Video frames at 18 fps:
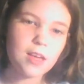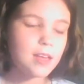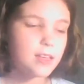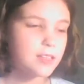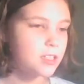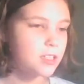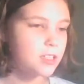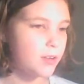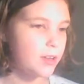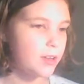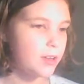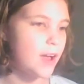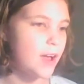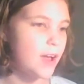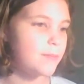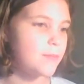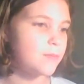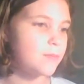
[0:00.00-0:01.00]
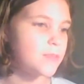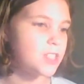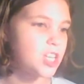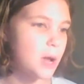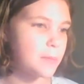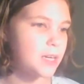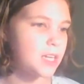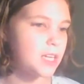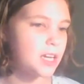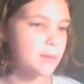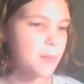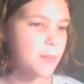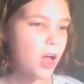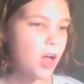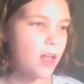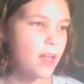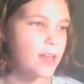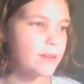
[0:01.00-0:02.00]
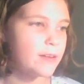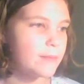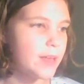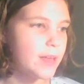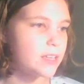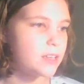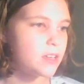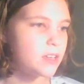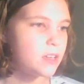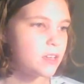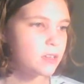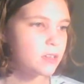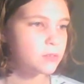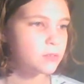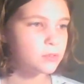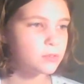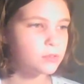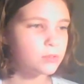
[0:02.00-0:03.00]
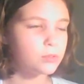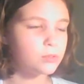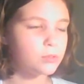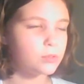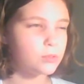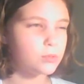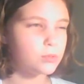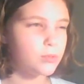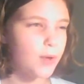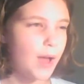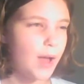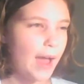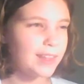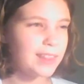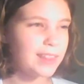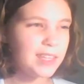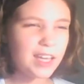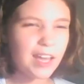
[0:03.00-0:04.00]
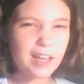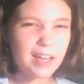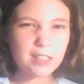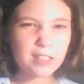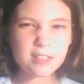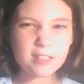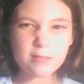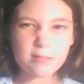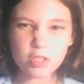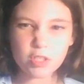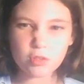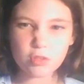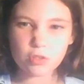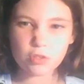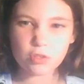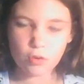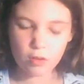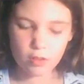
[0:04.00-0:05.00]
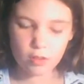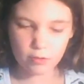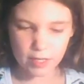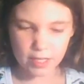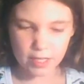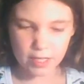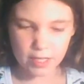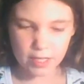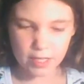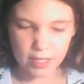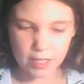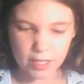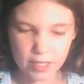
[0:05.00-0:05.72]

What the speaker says: So if I'm shopping in a mall, and I'm like, ooh, I think I need some new jewelry.